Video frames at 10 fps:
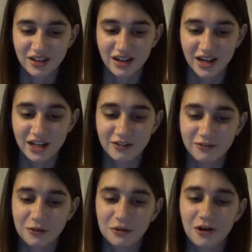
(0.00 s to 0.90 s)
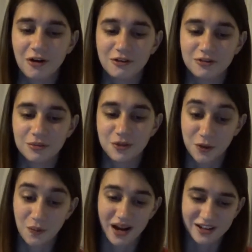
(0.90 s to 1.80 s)
I get a phone call from your
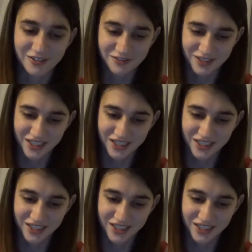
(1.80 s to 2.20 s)
wife.